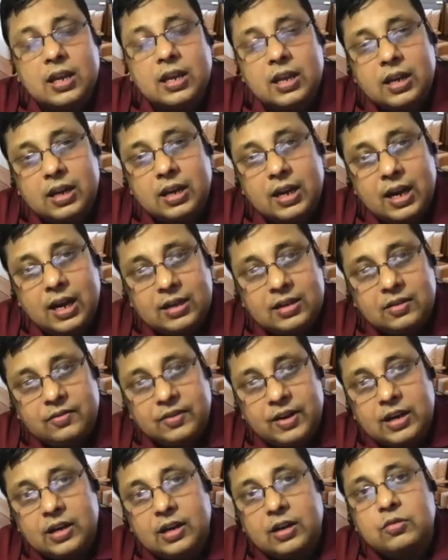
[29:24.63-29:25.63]
let the
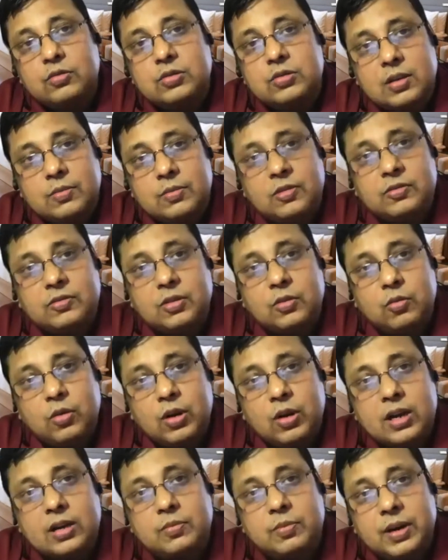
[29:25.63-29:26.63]
vendor do some of the
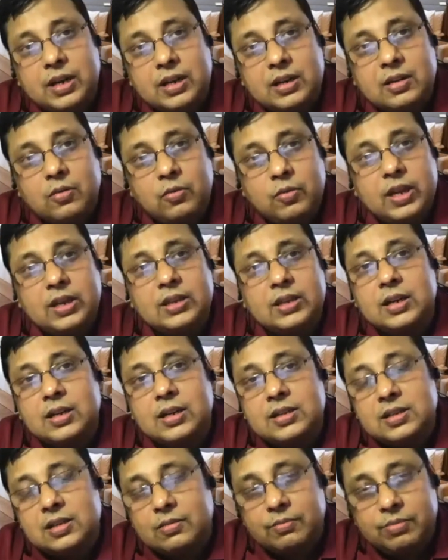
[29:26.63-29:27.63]
work, but in a way that
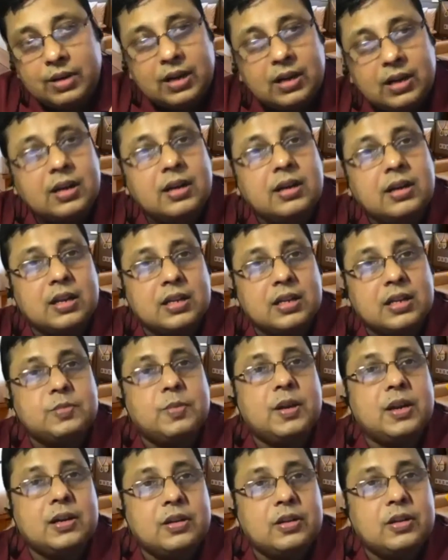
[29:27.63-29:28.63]
is completely
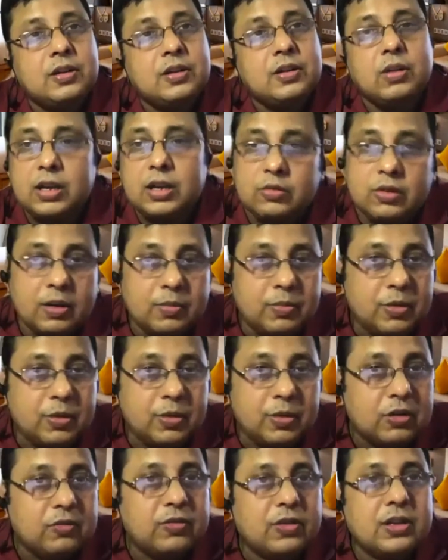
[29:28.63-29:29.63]
transparent to you? Are you able
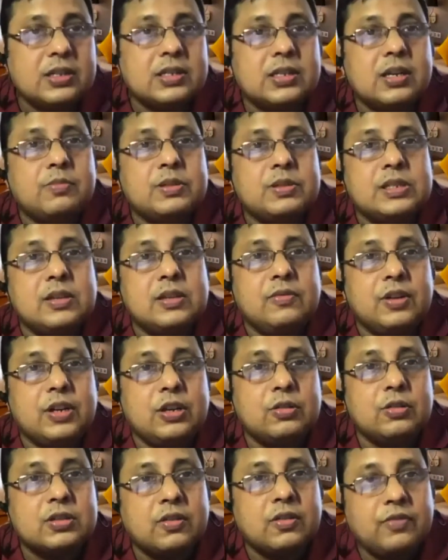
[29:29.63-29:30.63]
to, for example, see
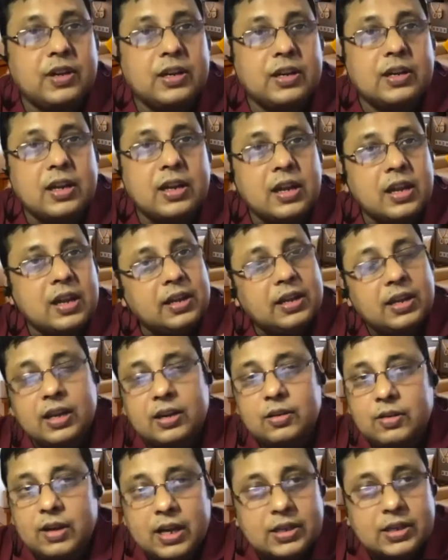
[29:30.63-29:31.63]
videos of it? Can you
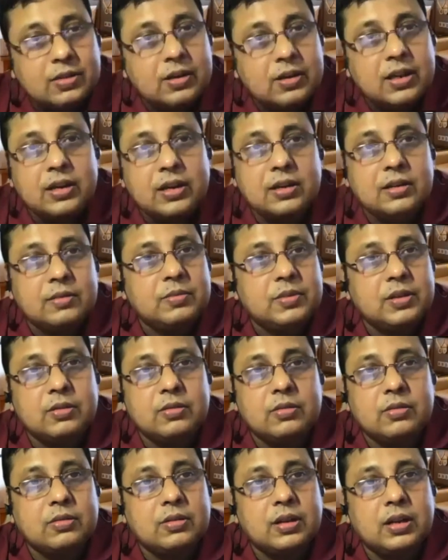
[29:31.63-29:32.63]
actually,
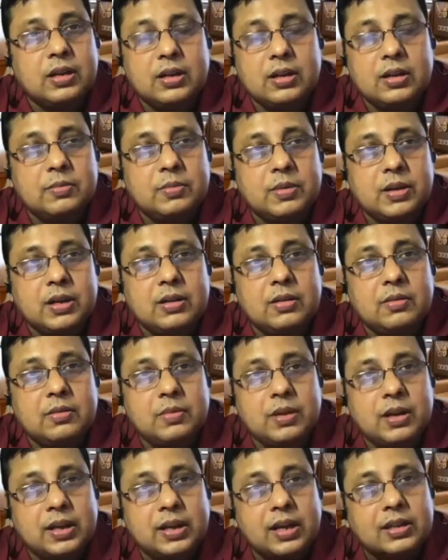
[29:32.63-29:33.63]

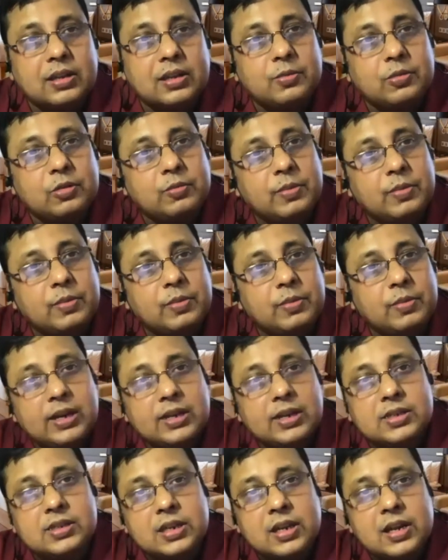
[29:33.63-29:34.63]
get them to
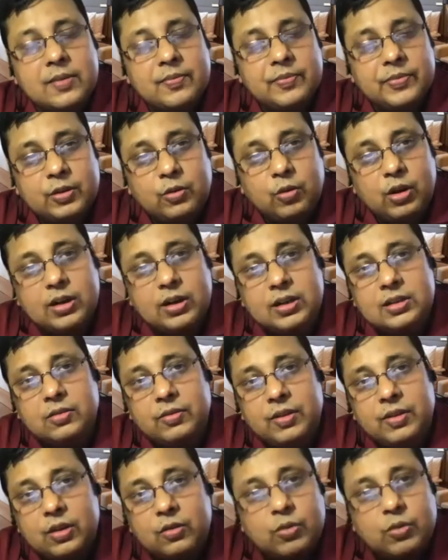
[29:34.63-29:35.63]
manage quality the way
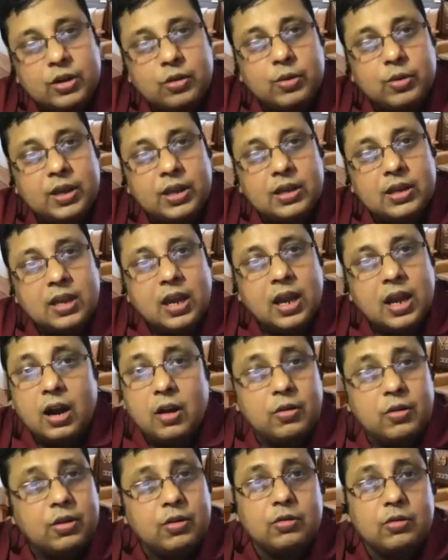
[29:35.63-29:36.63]
you were doing? How
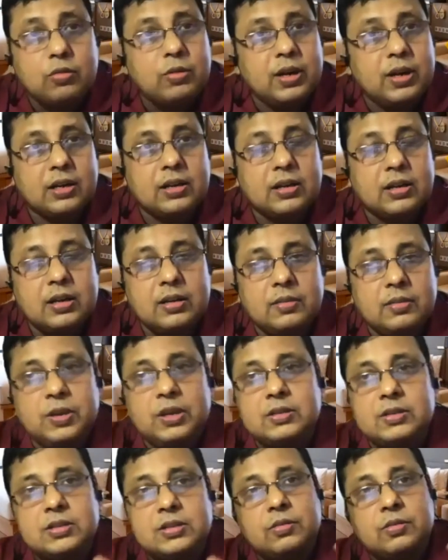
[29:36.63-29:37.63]
do you do it?
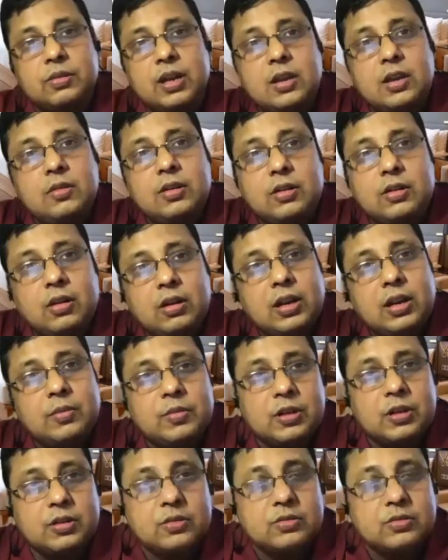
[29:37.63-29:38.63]
Because today you are not
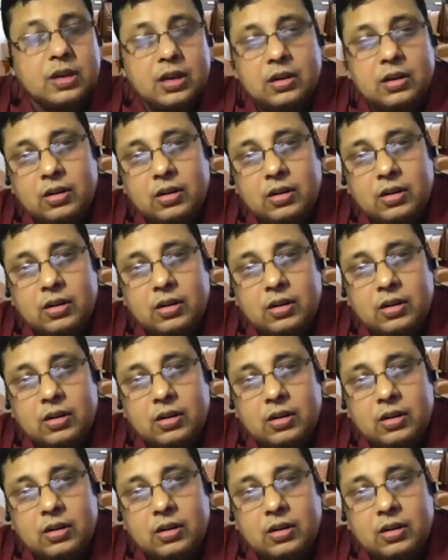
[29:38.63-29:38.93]
able to. A